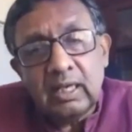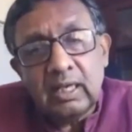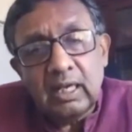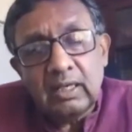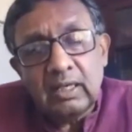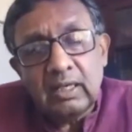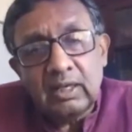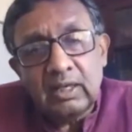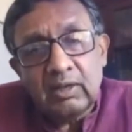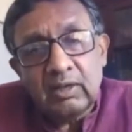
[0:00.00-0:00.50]

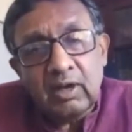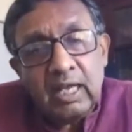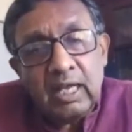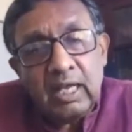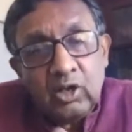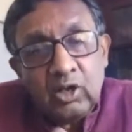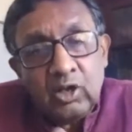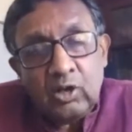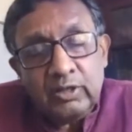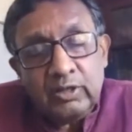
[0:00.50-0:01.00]

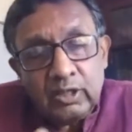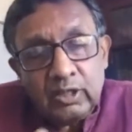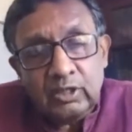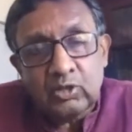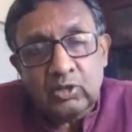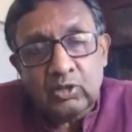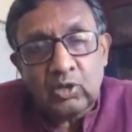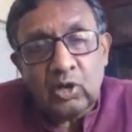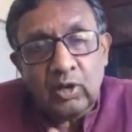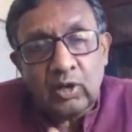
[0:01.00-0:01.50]
reconstitute
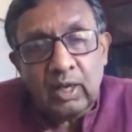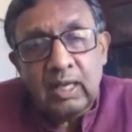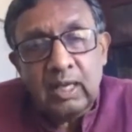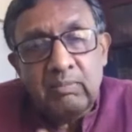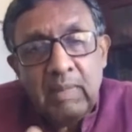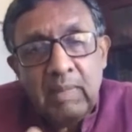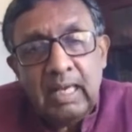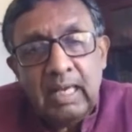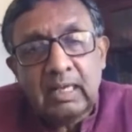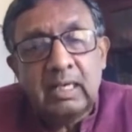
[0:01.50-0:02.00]
or
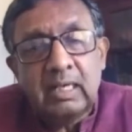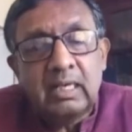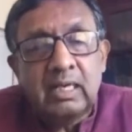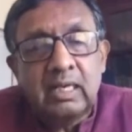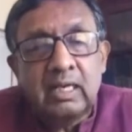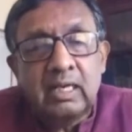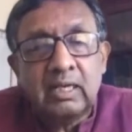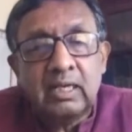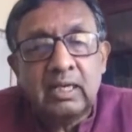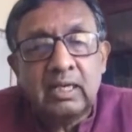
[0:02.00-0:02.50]
remake
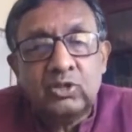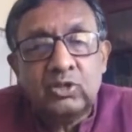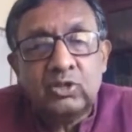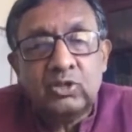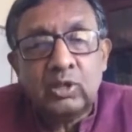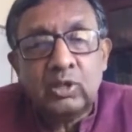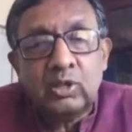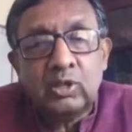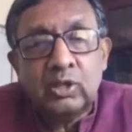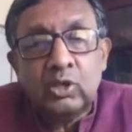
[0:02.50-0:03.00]
India into a
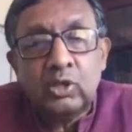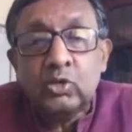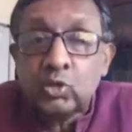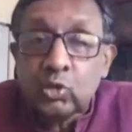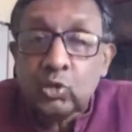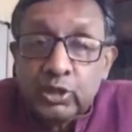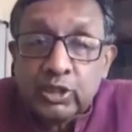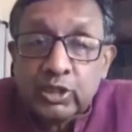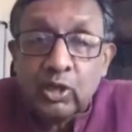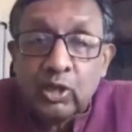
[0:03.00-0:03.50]
new
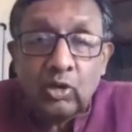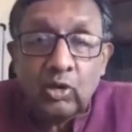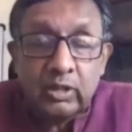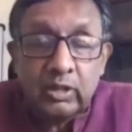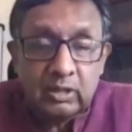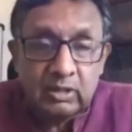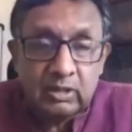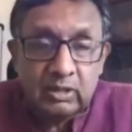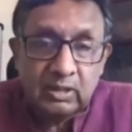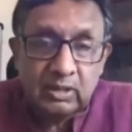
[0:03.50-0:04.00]
social order
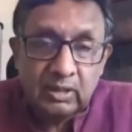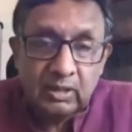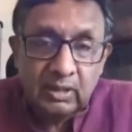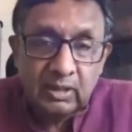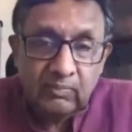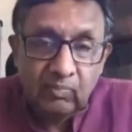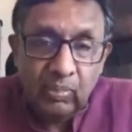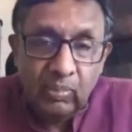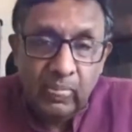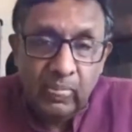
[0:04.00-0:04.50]

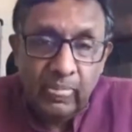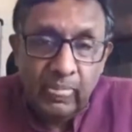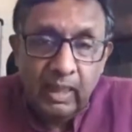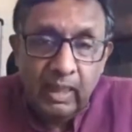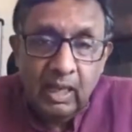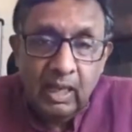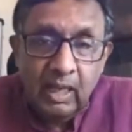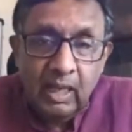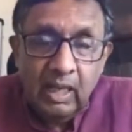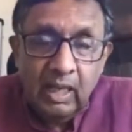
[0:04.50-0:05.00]

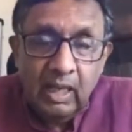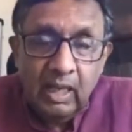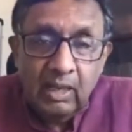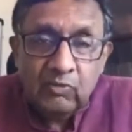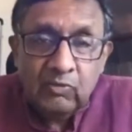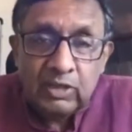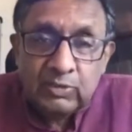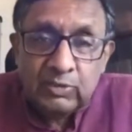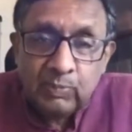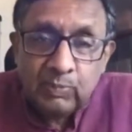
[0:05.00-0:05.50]
in
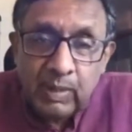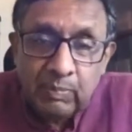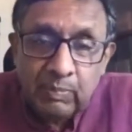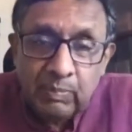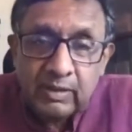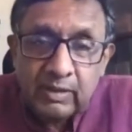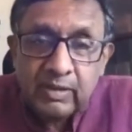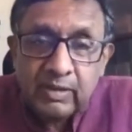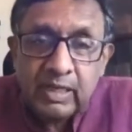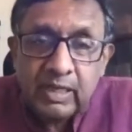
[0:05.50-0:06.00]
which
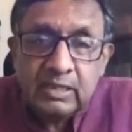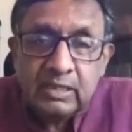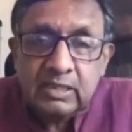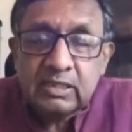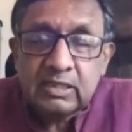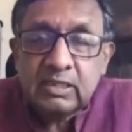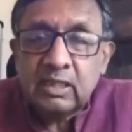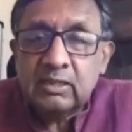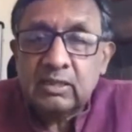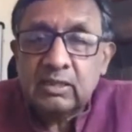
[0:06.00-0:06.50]
people treat
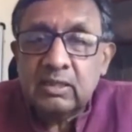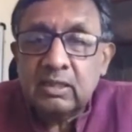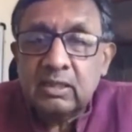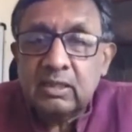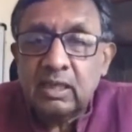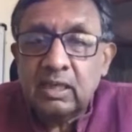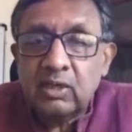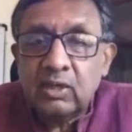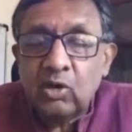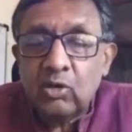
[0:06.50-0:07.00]
each other
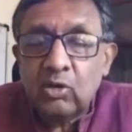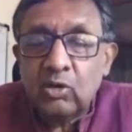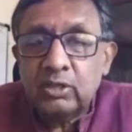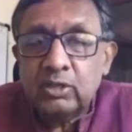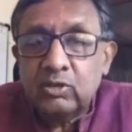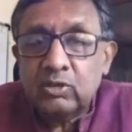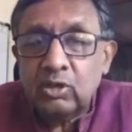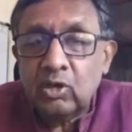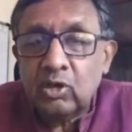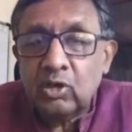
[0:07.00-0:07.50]
according
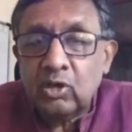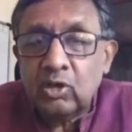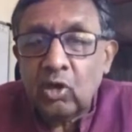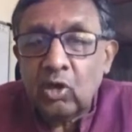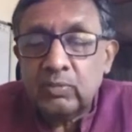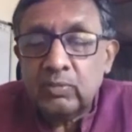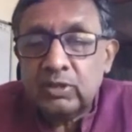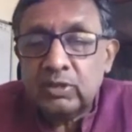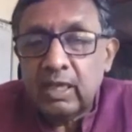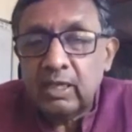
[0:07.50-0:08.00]
to the
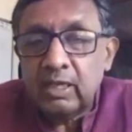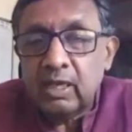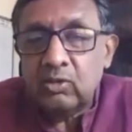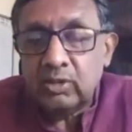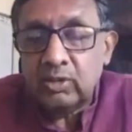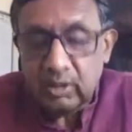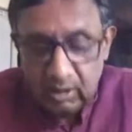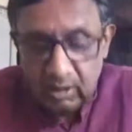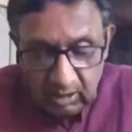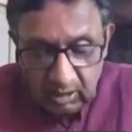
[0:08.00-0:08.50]
norms laid
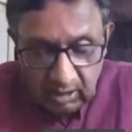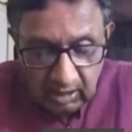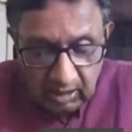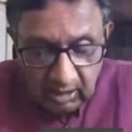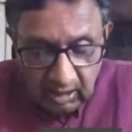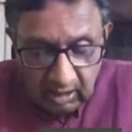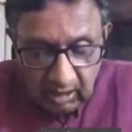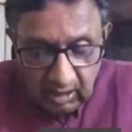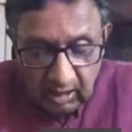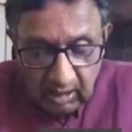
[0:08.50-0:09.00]
out
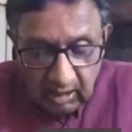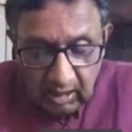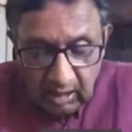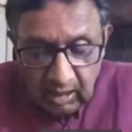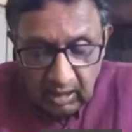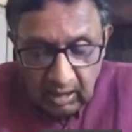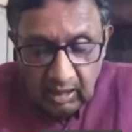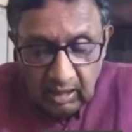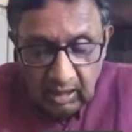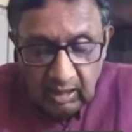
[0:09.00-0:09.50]

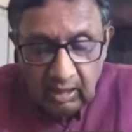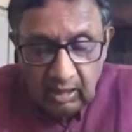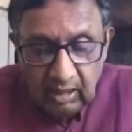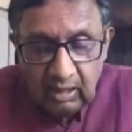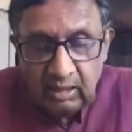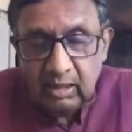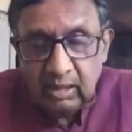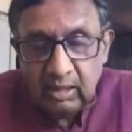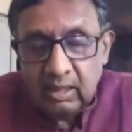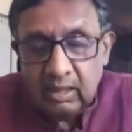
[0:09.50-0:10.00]
in
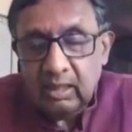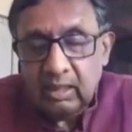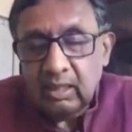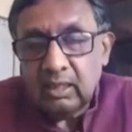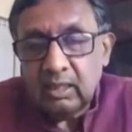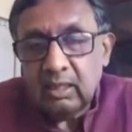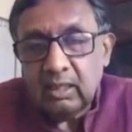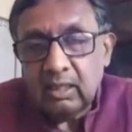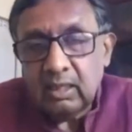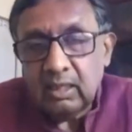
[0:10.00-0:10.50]
the
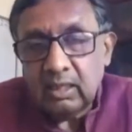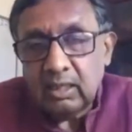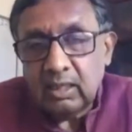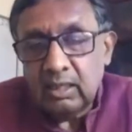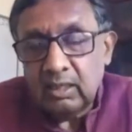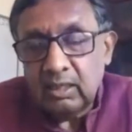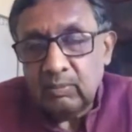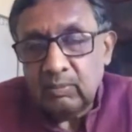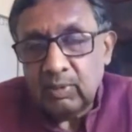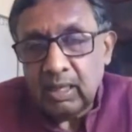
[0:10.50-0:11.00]

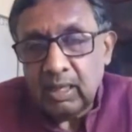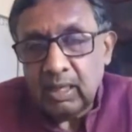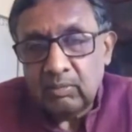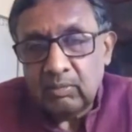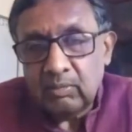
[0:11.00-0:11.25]
preamble.